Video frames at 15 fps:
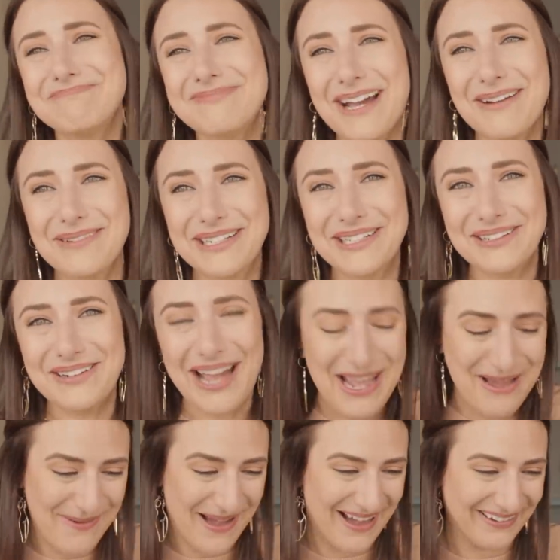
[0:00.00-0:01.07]
I'm gonna cry
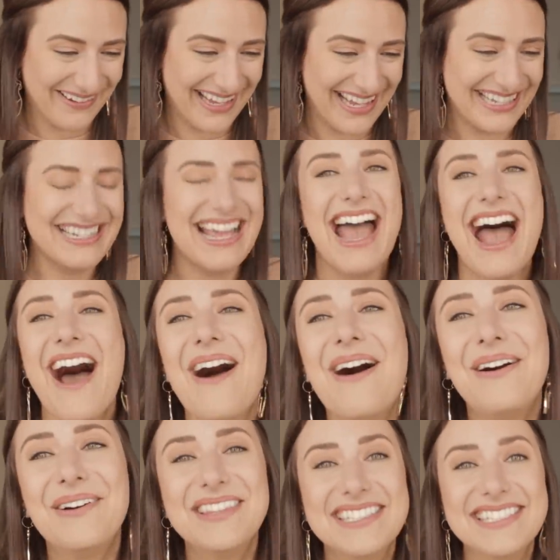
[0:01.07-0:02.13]
about it.
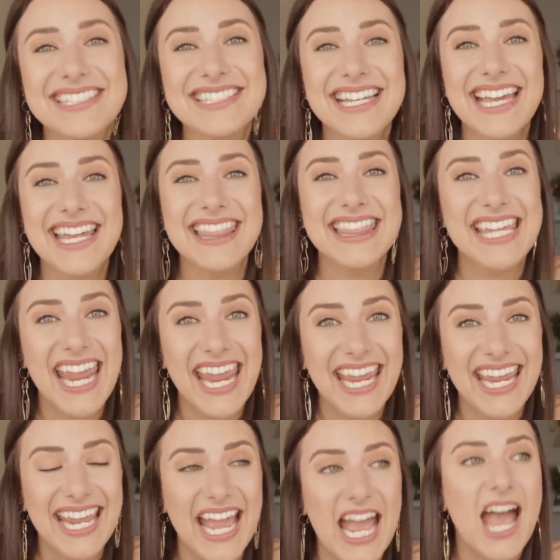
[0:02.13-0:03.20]
Oh, this is like a
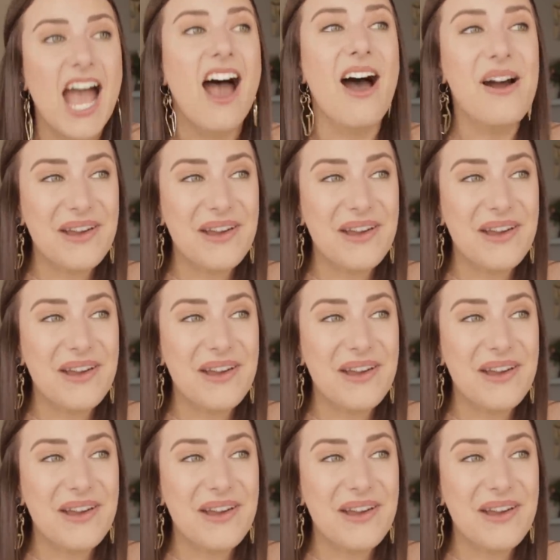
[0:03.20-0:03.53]
thing.